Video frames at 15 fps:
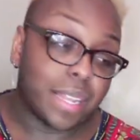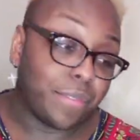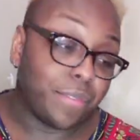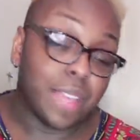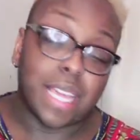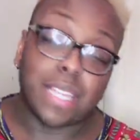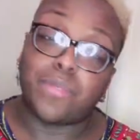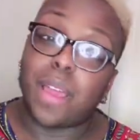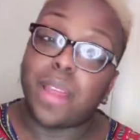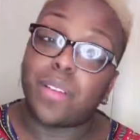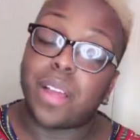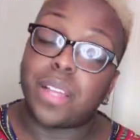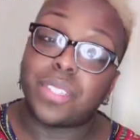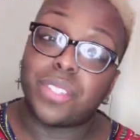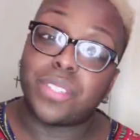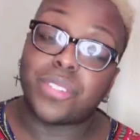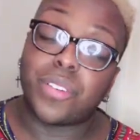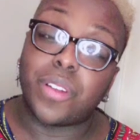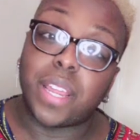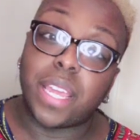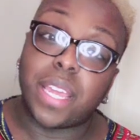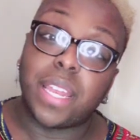They flashed right across the
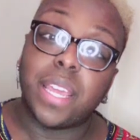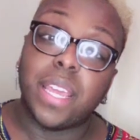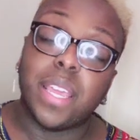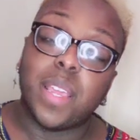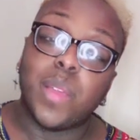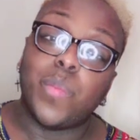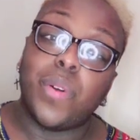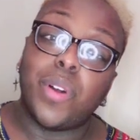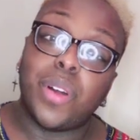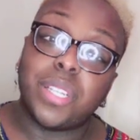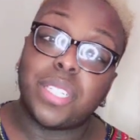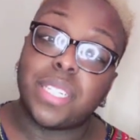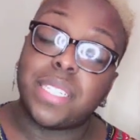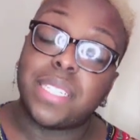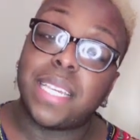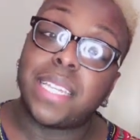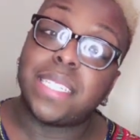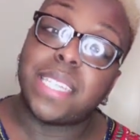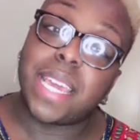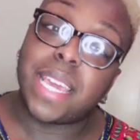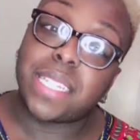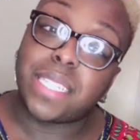screen. Porsha
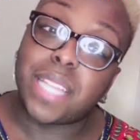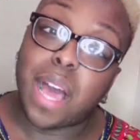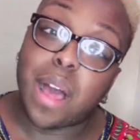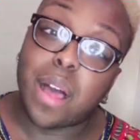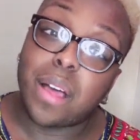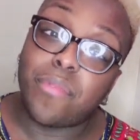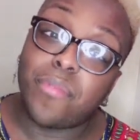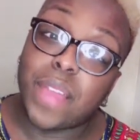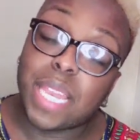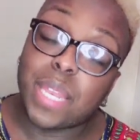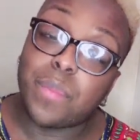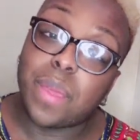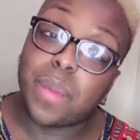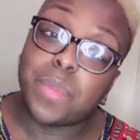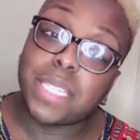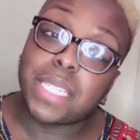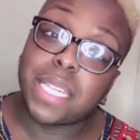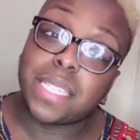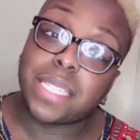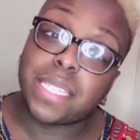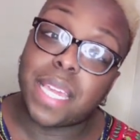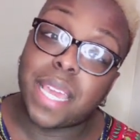sent text to all her family members
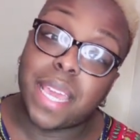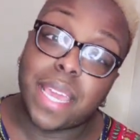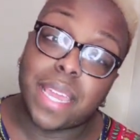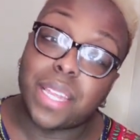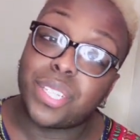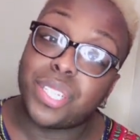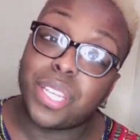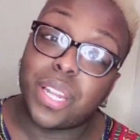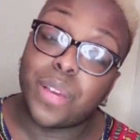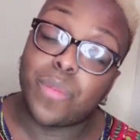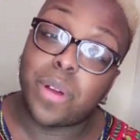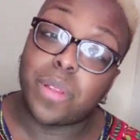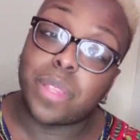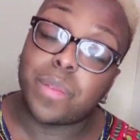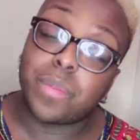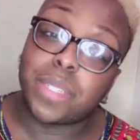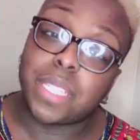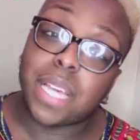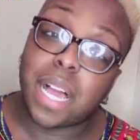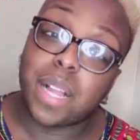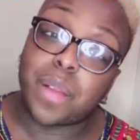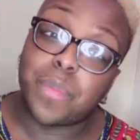and said that she didn't want them to
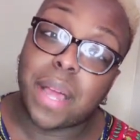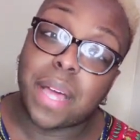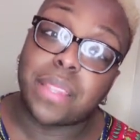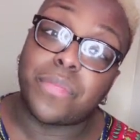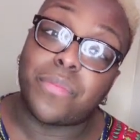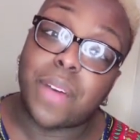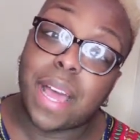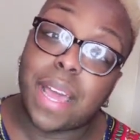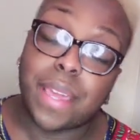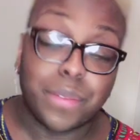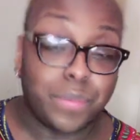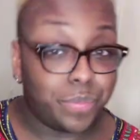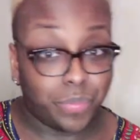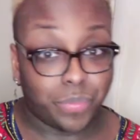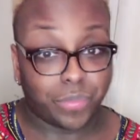talk about the fight.